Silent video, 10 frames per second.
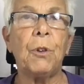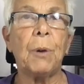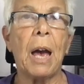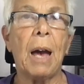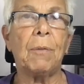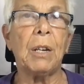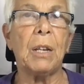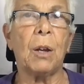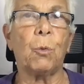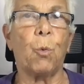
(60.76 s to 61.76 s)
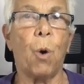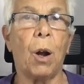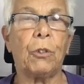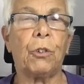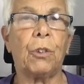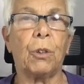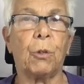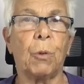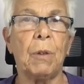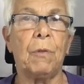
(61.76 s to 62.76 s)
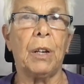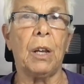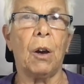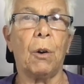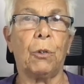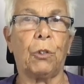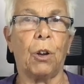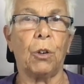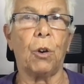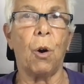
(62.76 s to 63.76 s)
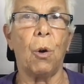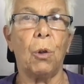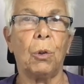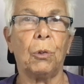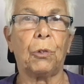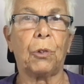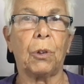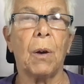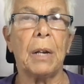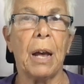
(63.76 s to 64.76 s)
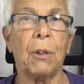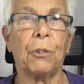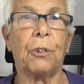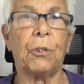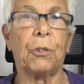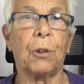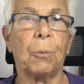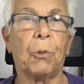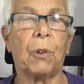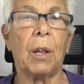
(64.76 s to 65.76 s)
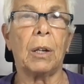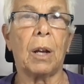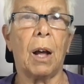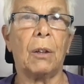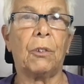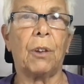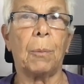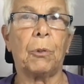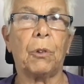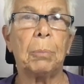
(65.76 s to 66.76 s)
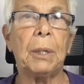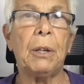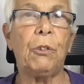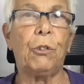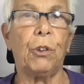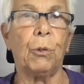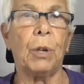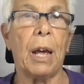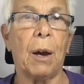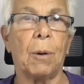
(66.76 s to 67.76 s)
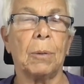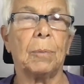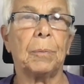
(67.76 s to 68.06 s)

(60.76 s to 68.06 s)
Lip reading: you haven't yet watched the three videos on goals, on health systems, and concepts, please do now.